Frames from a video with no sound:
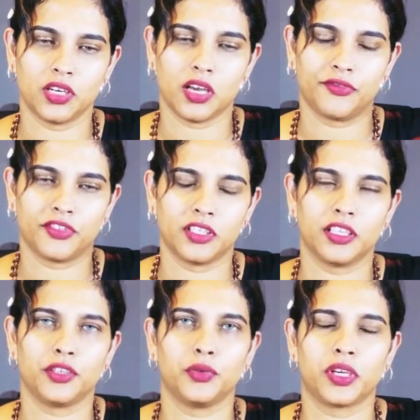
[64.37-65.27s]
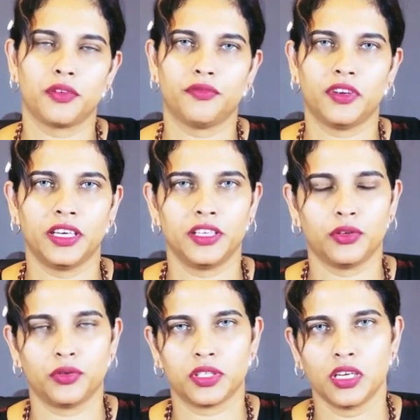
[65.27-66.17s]
After that you can find
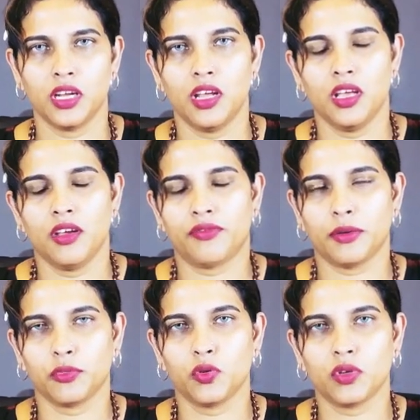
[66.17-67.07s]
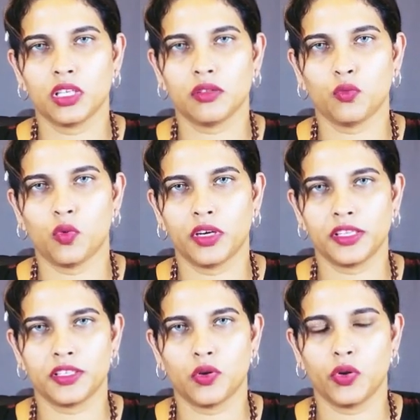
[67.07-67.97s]
out from Google what
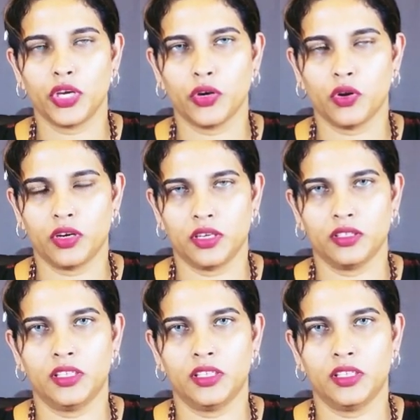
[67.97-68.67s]
is going on.